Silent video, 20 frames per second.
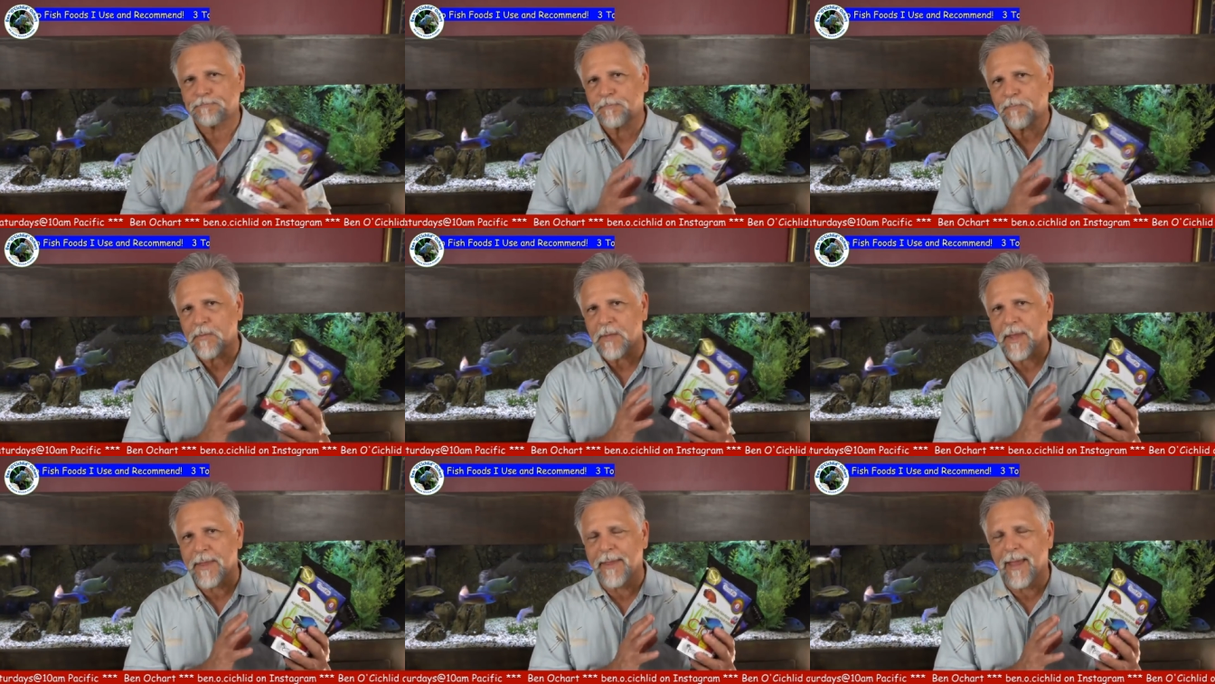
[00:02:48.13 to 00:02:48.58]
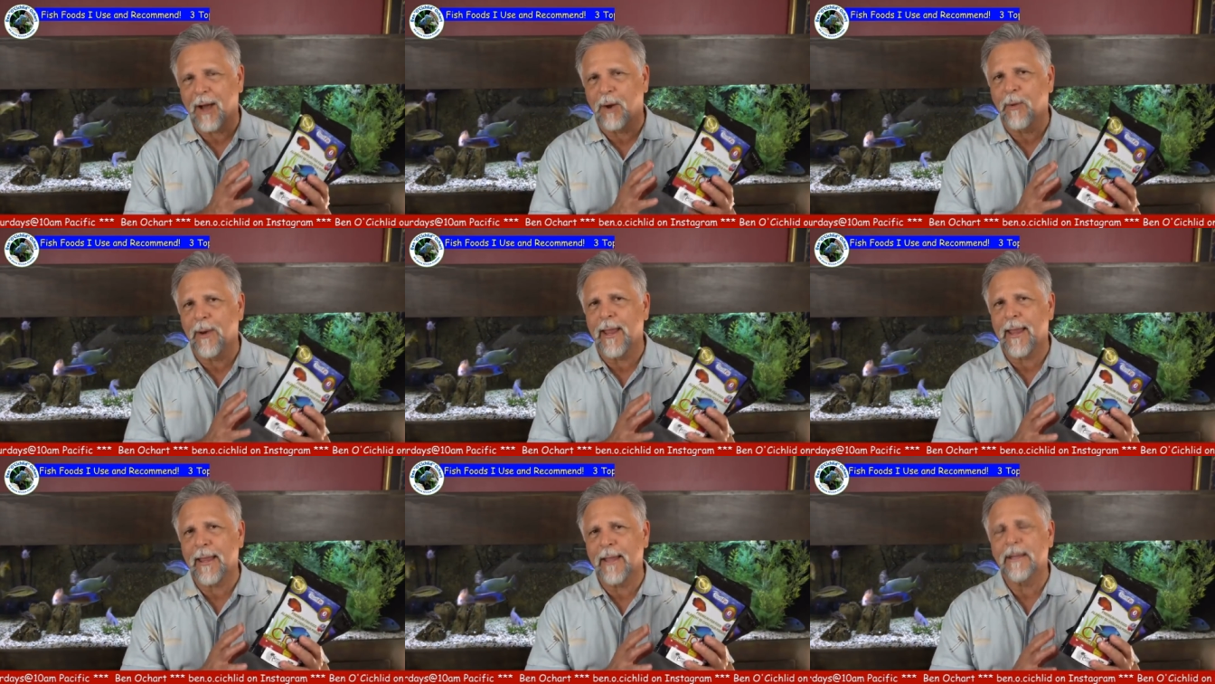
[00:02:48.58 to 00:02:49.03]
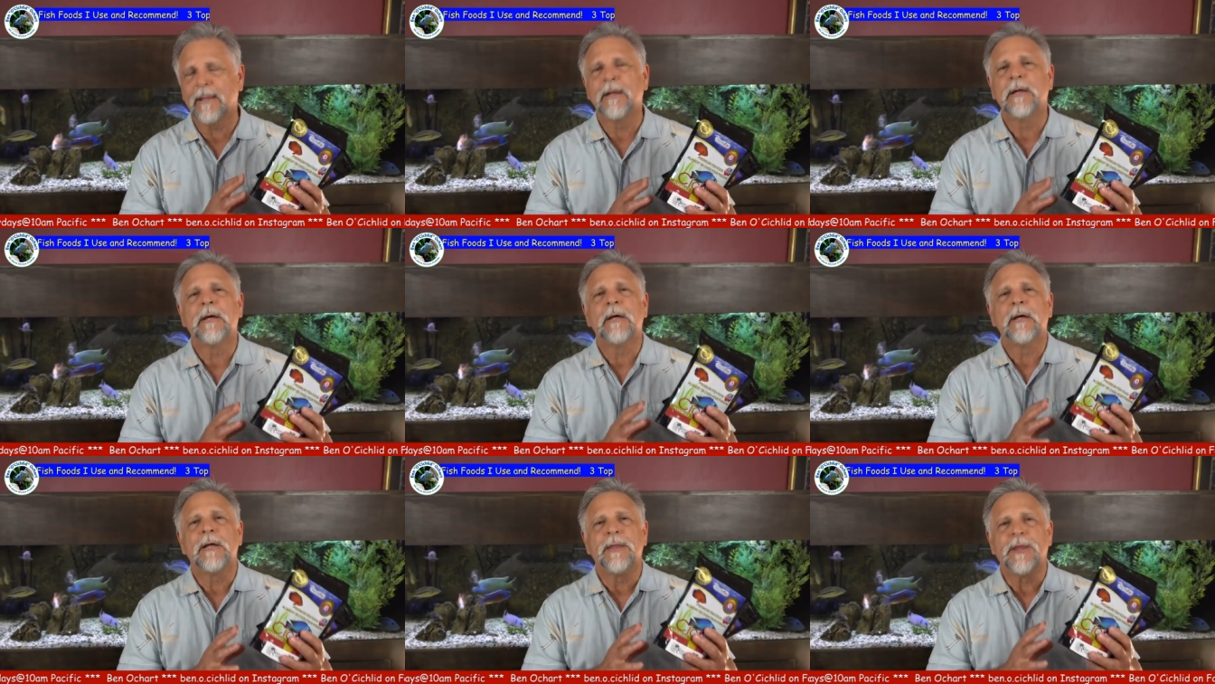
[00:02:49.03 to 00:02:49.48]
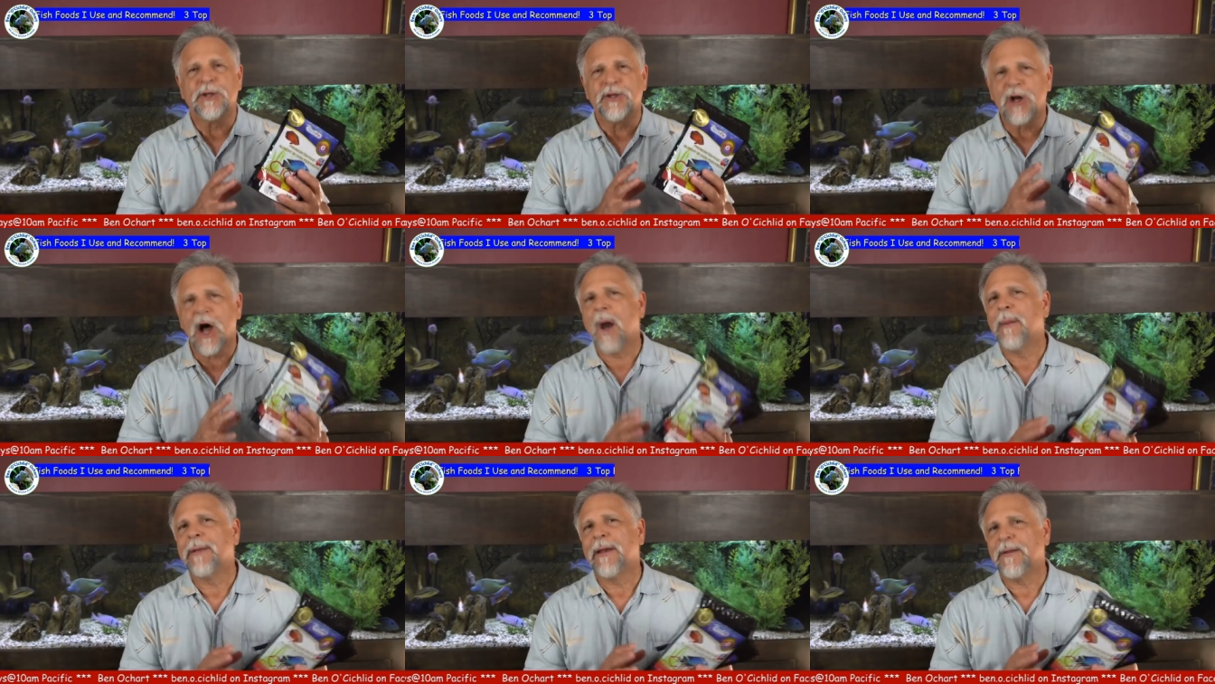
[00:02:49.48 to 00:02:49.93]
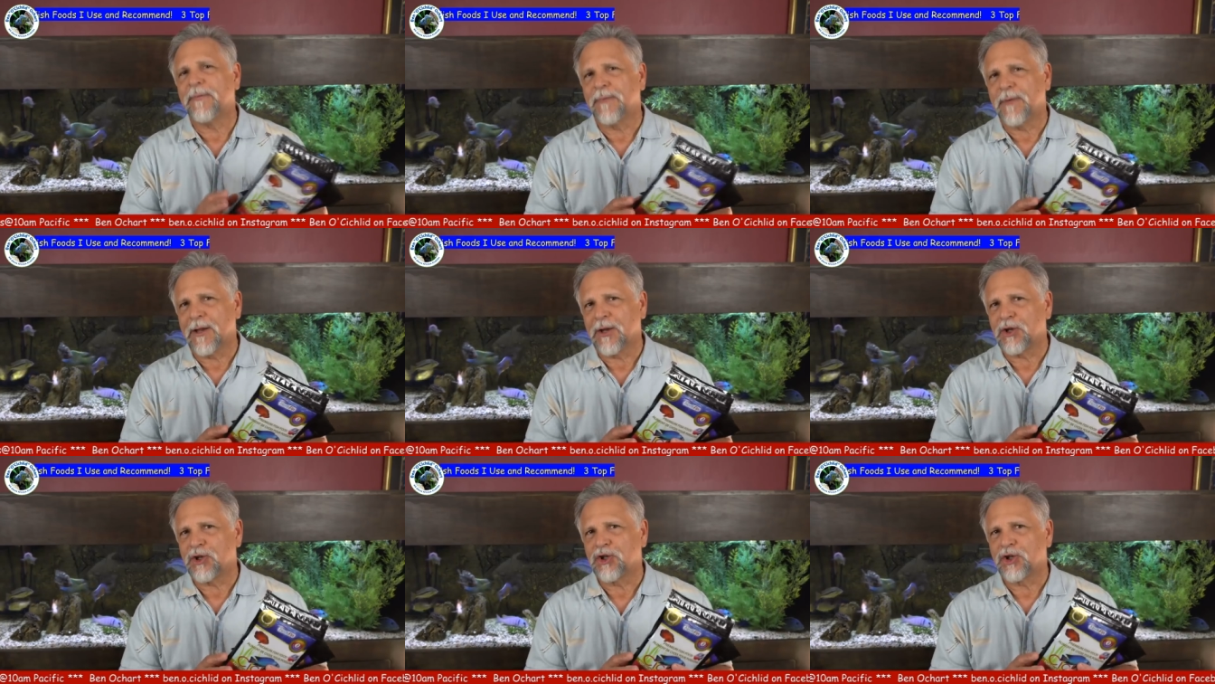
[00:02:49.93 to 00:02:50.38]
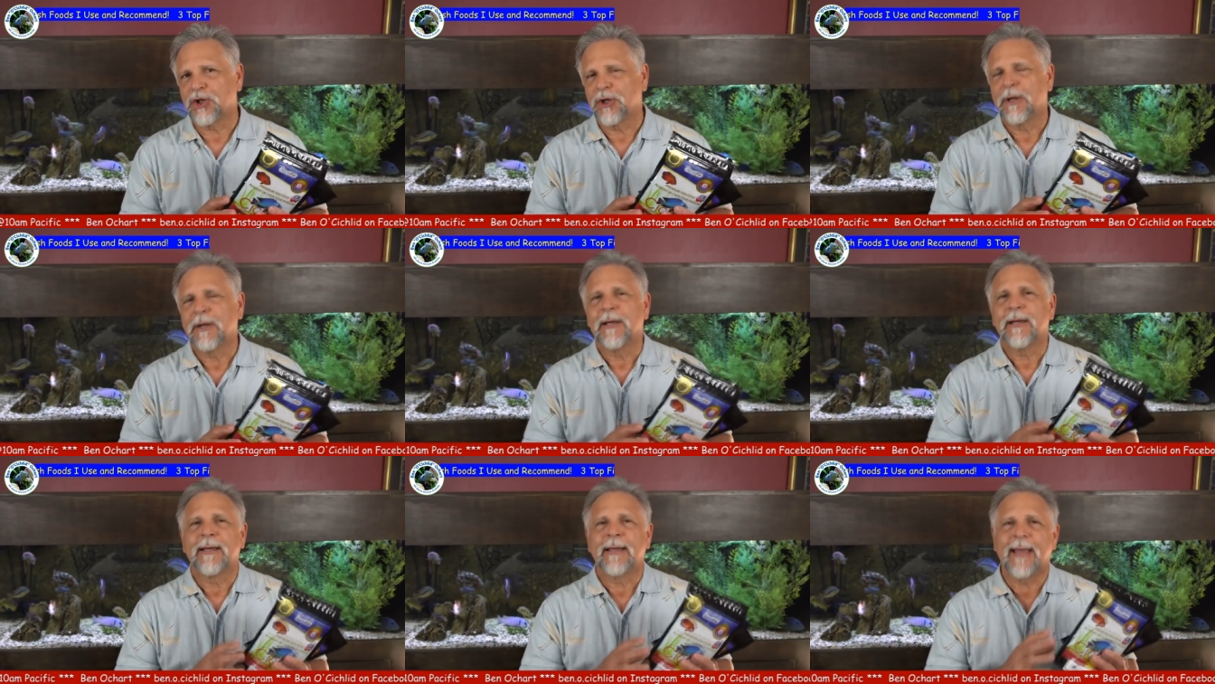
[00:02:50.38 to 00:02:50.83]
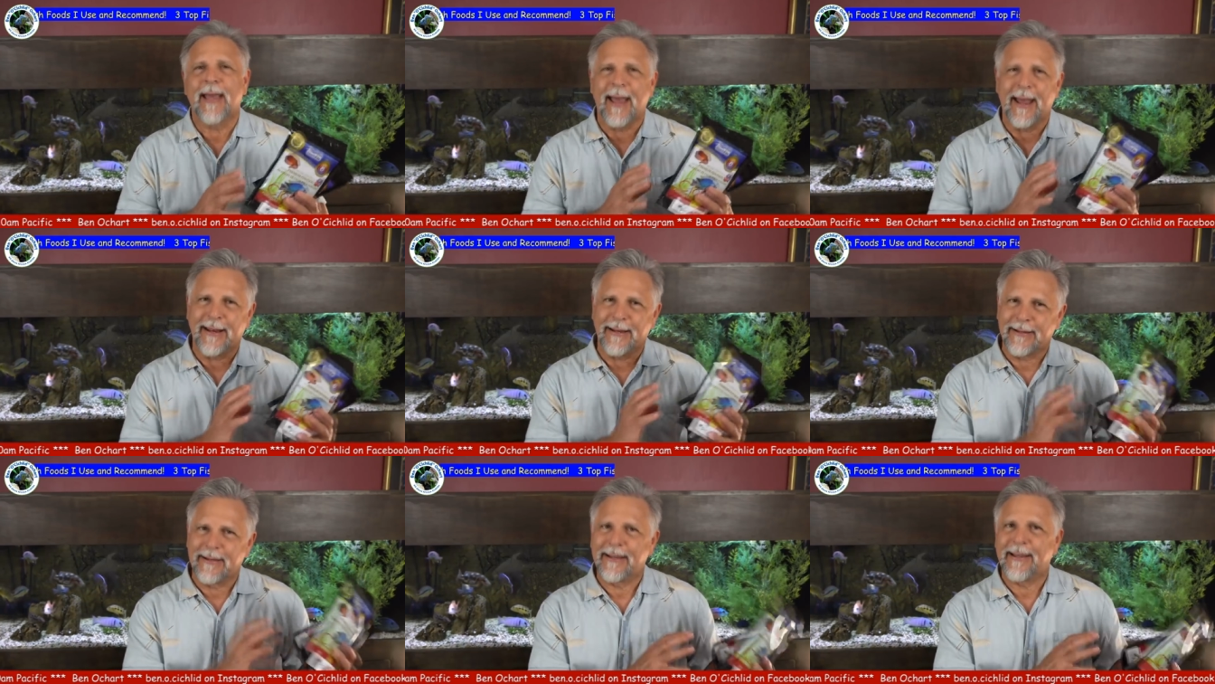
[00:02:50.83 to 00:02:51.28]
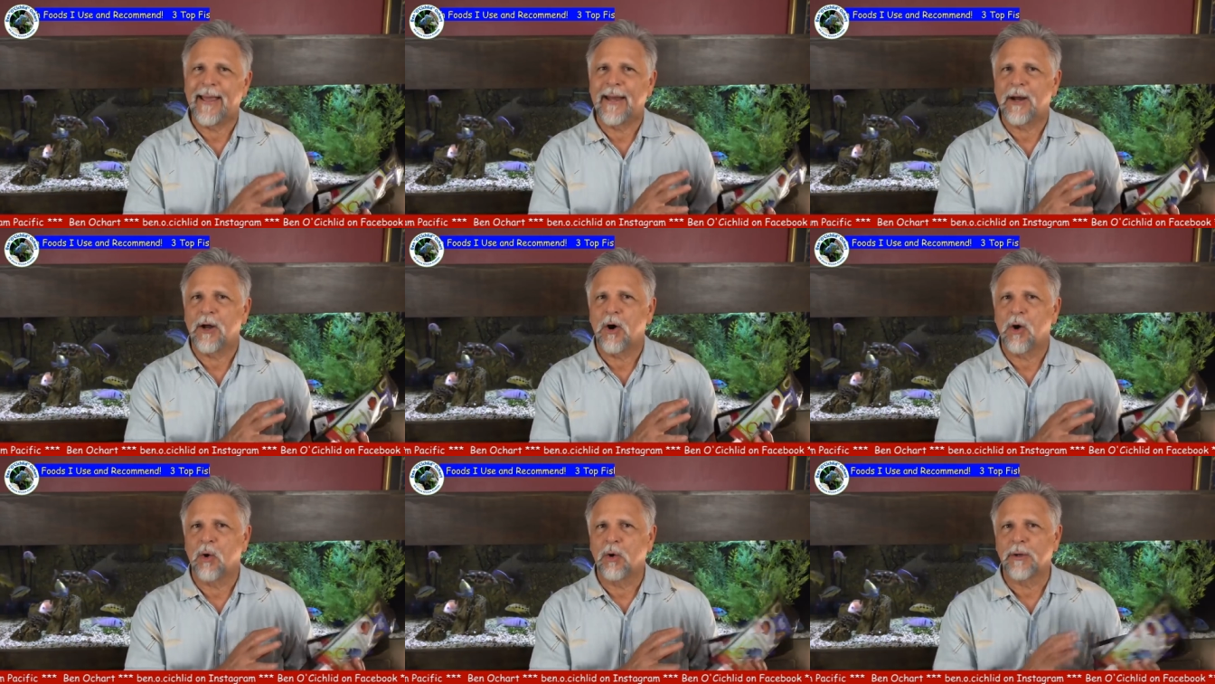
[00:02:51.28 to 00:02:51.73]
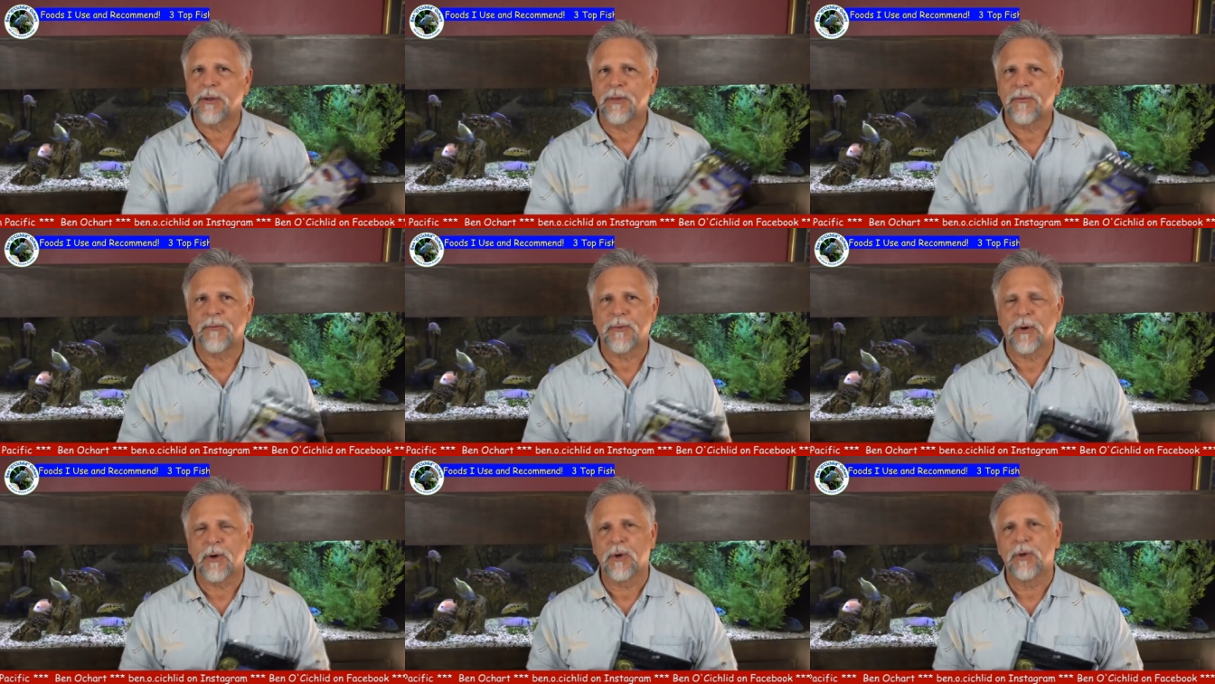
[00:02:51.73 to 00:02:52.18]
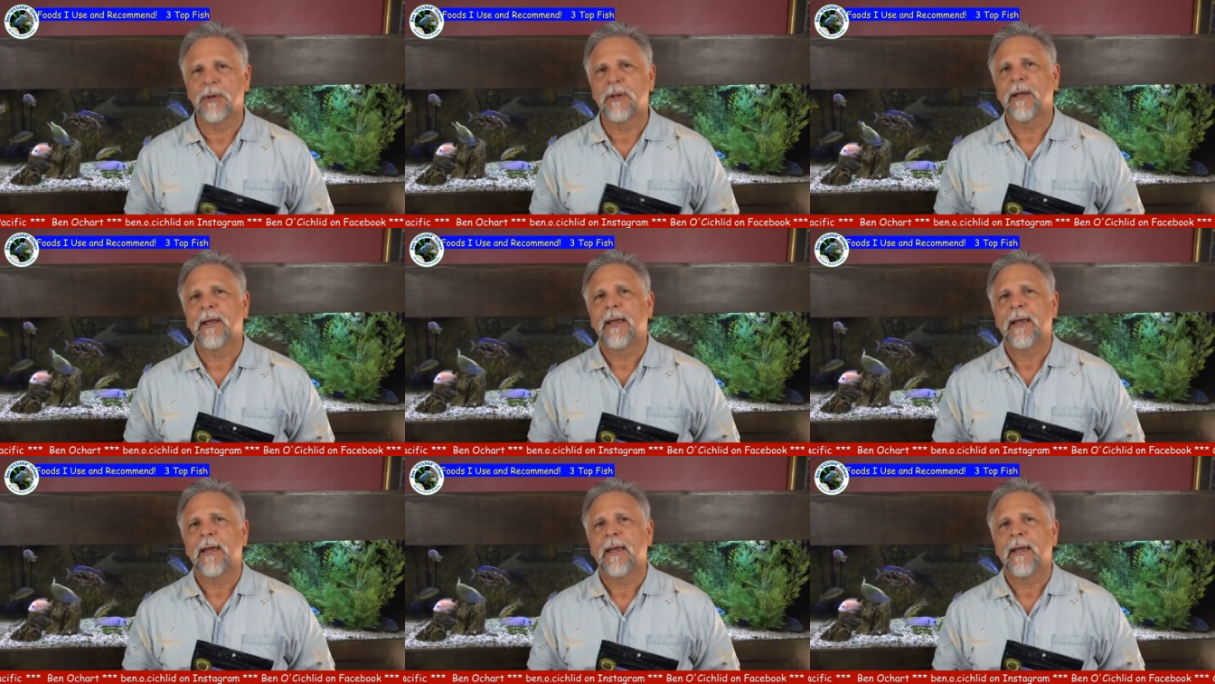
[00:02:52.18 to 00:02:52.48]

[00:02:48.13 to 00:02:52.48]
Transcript: That way, the dominant fish can get a hold of the food